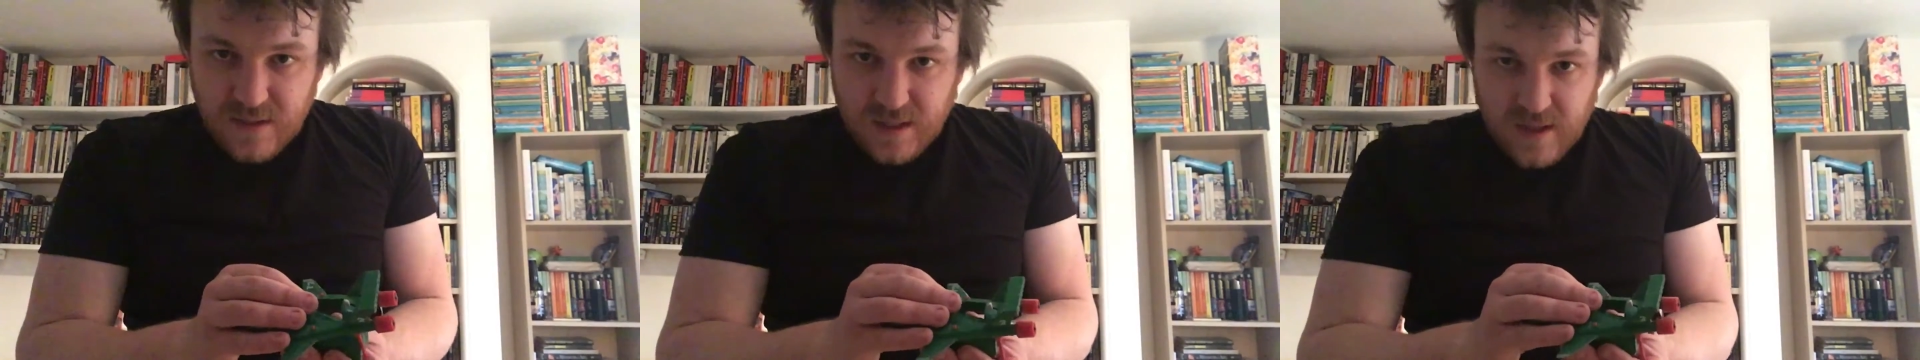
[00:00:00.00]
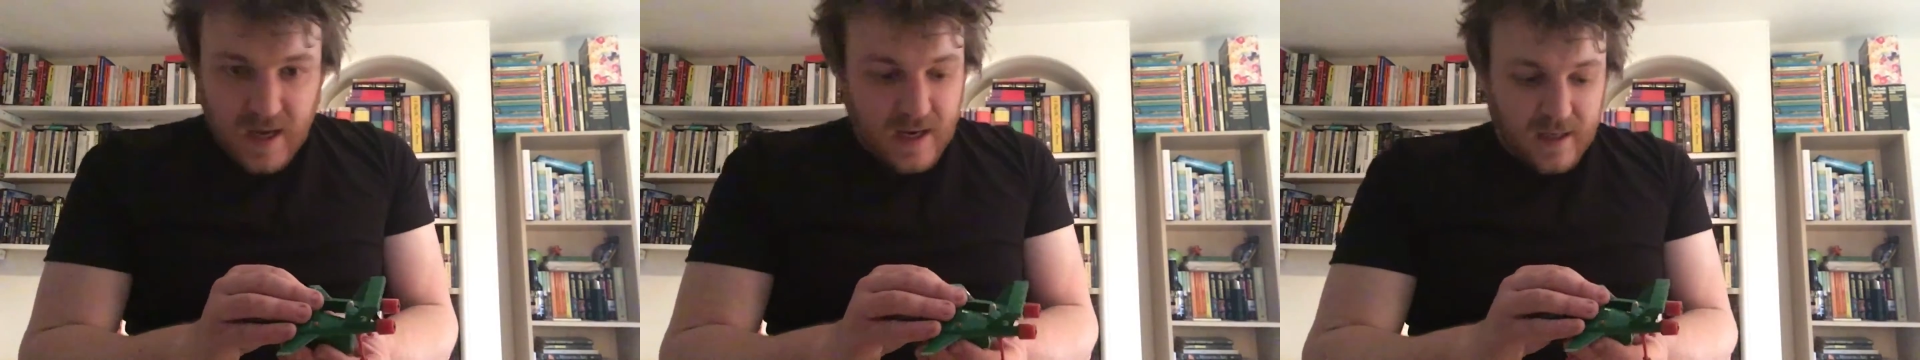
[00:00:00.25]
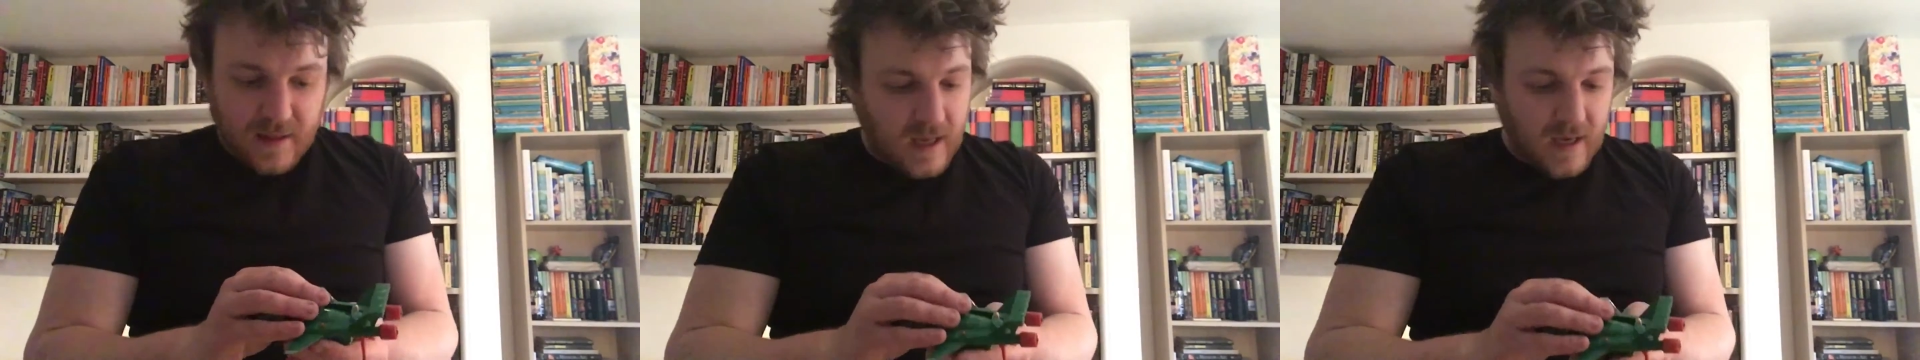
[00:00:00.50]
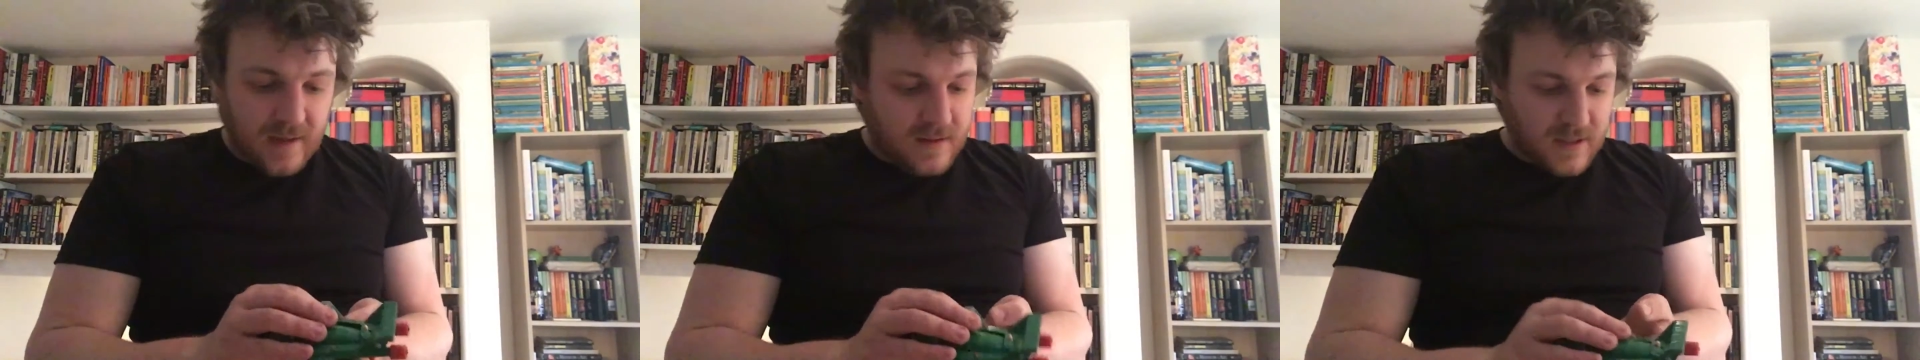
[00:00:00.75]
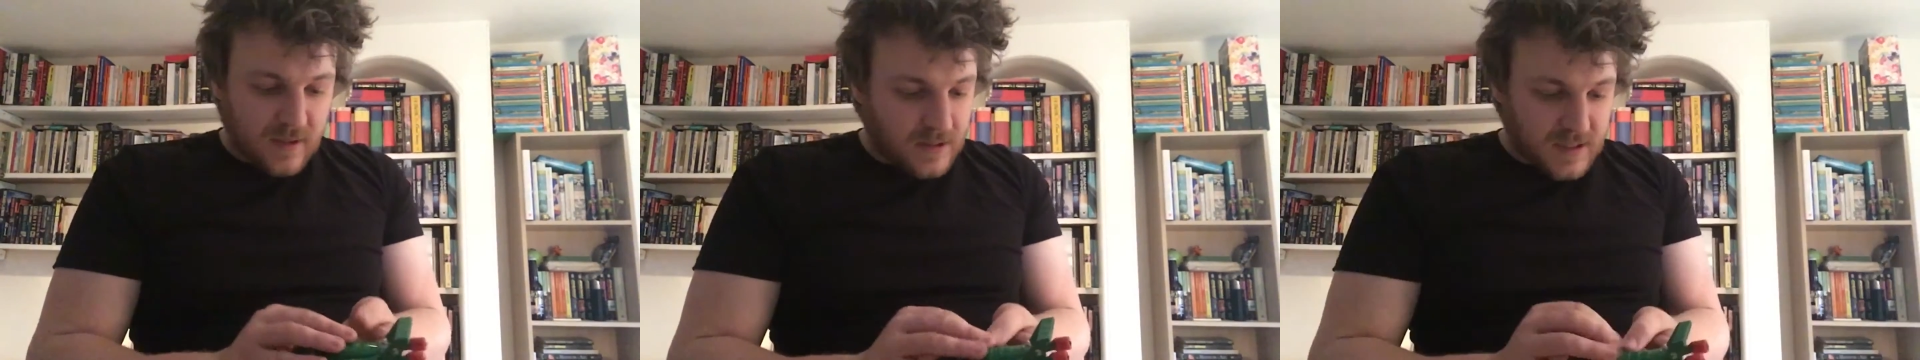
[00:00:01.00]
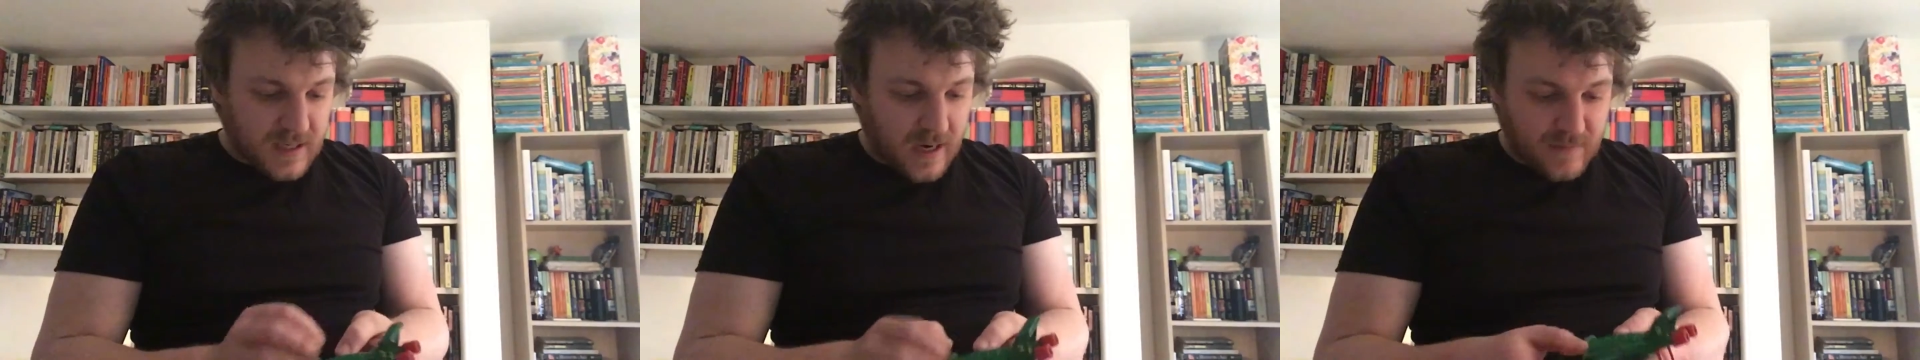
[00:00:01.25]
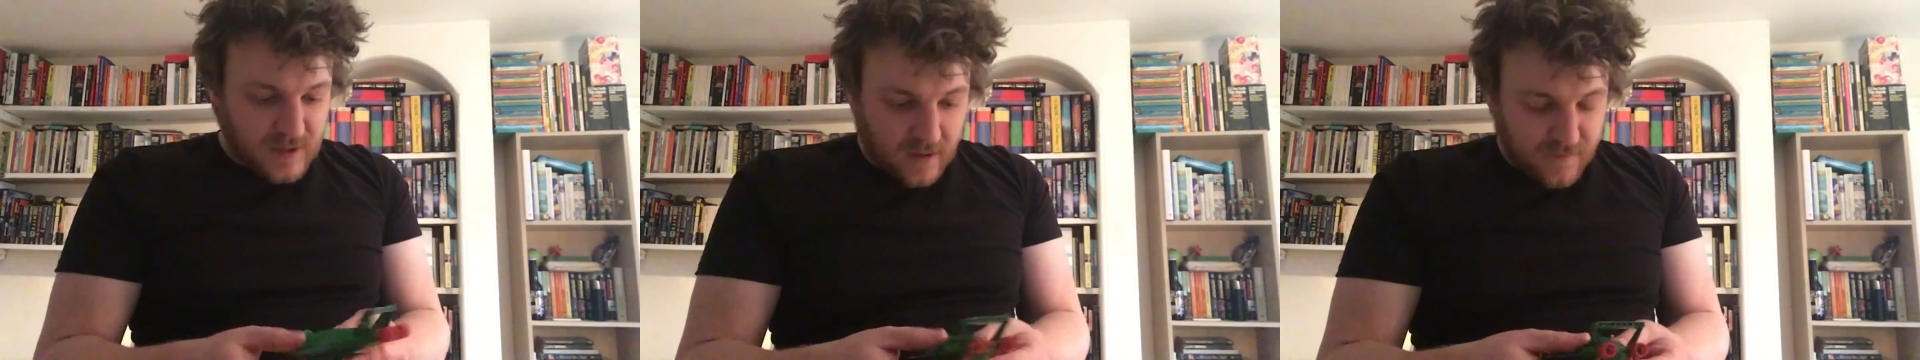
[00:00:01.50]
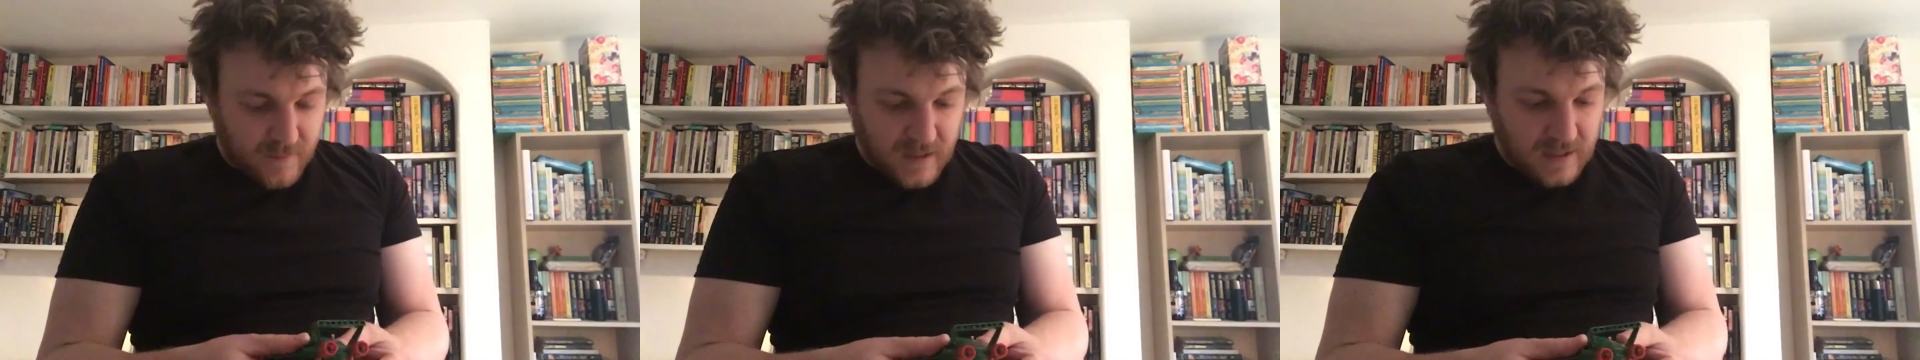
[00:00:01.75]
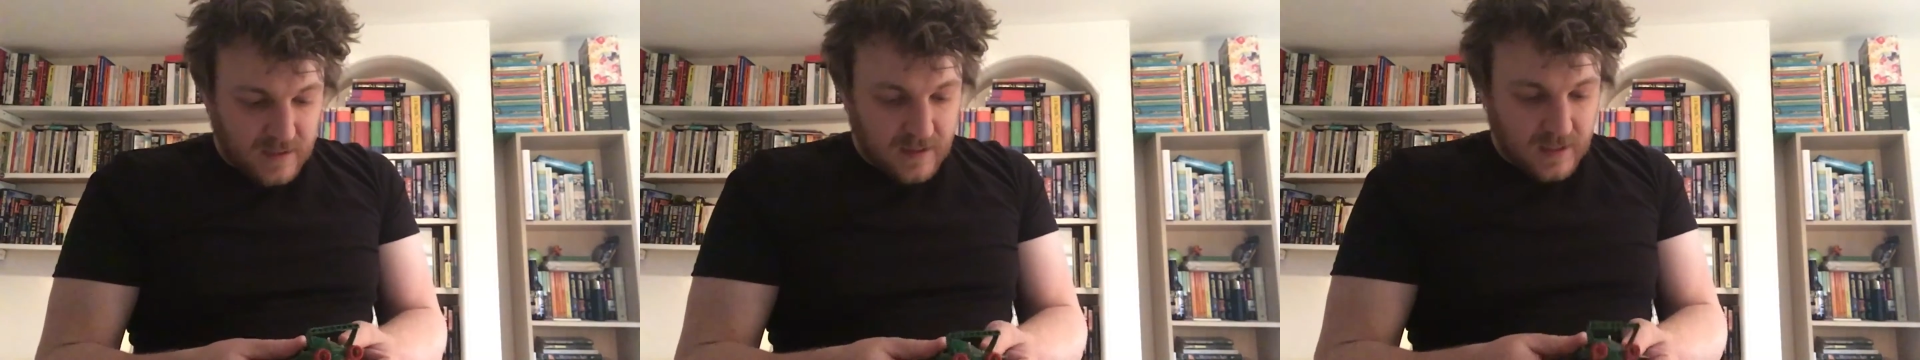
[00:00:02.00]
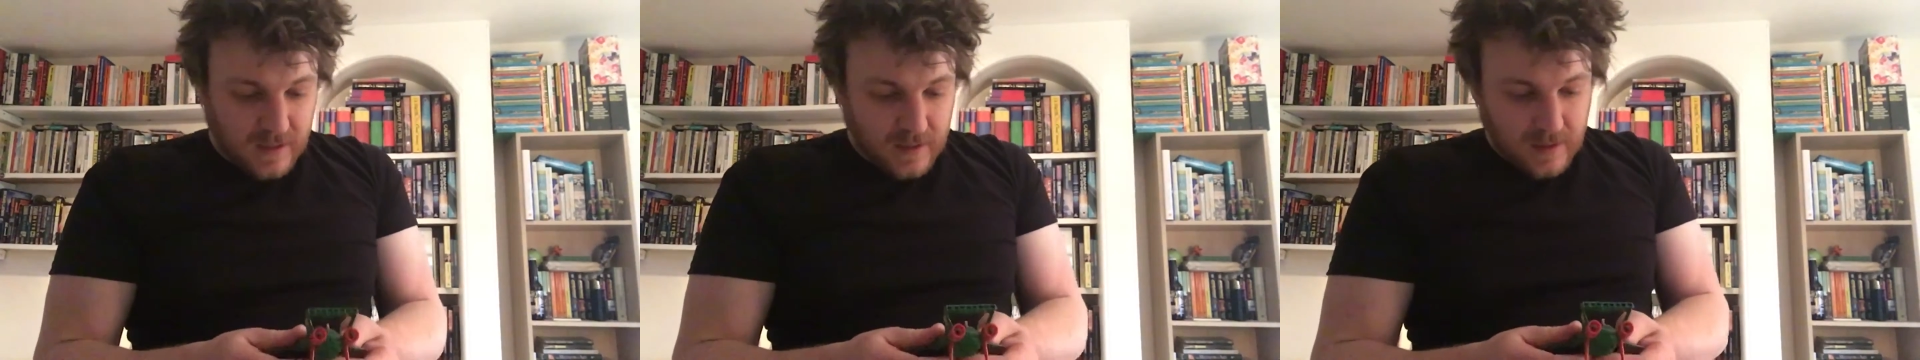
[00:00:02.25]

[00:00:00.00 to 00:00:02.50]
and they got snapped off immediately.